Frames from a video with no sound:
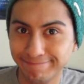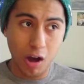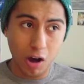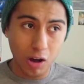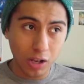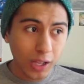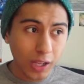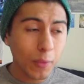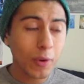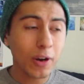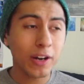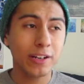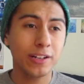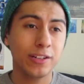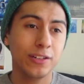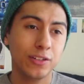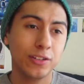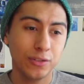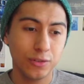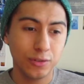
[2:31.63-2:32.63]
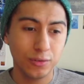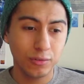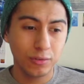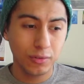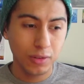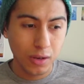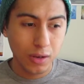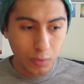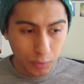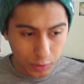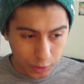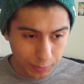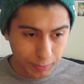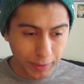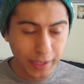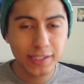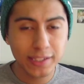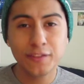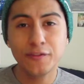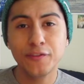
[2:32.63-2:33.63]
All I wanted to do was
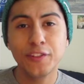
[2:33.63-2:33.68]
play some